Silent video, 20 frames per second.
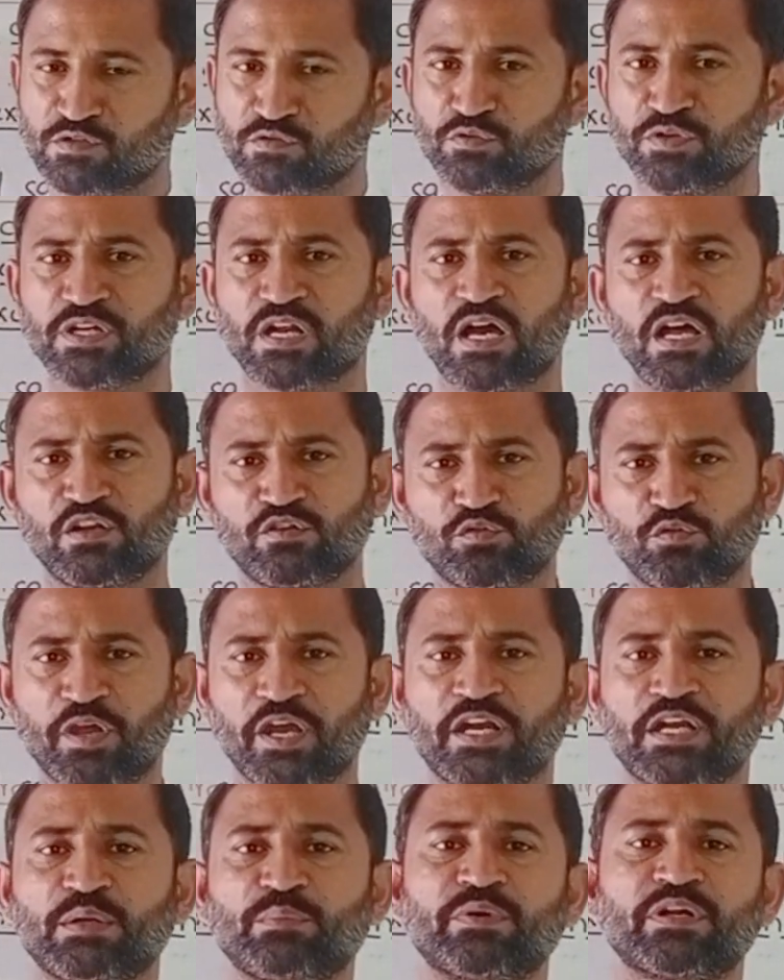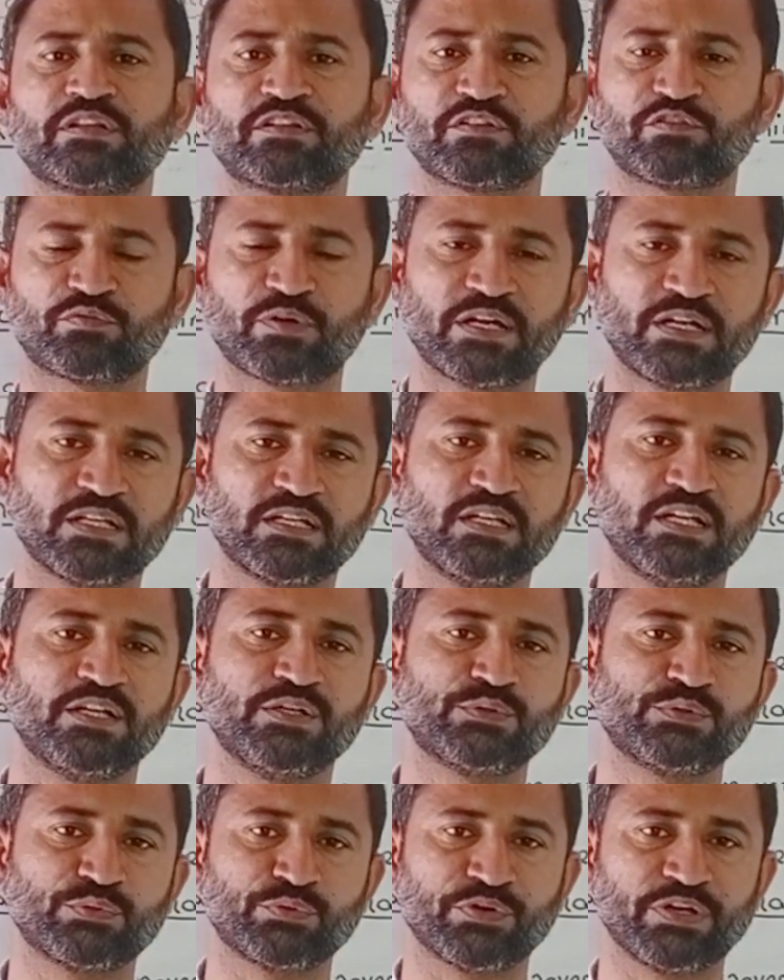So it also activates the sweat
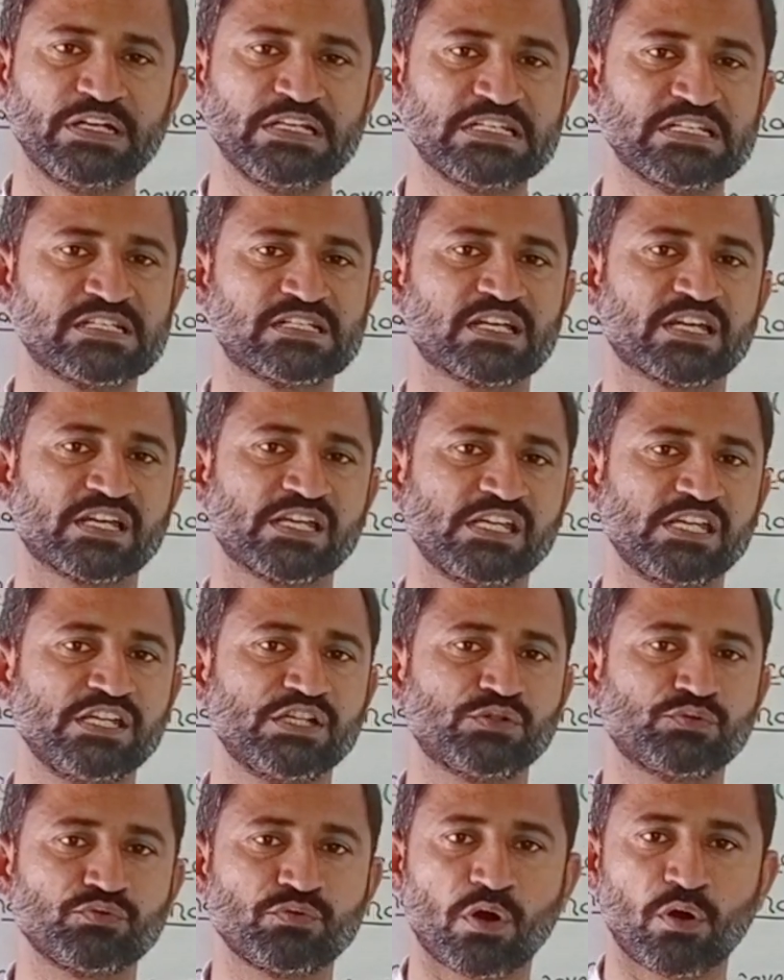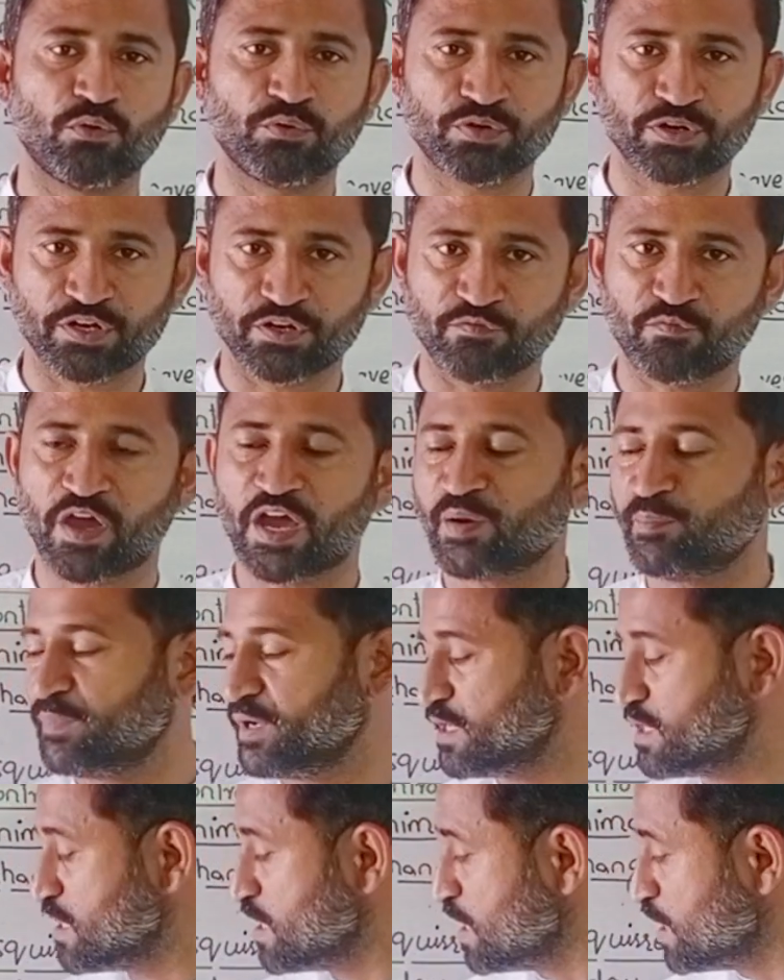gland to release the heat to the outer
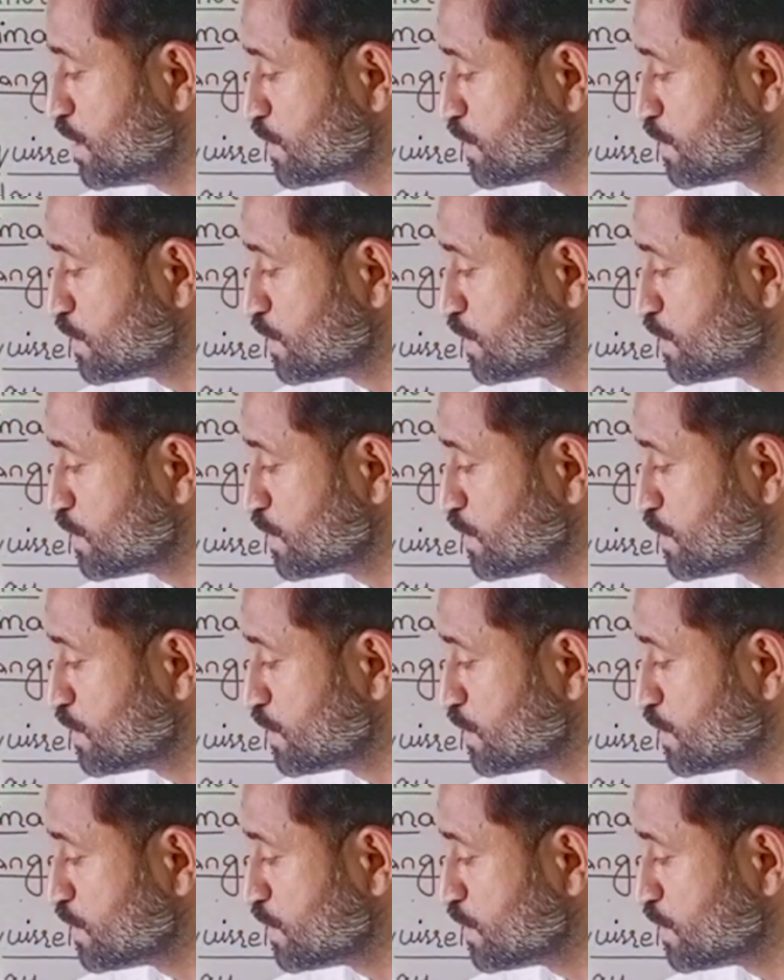environment.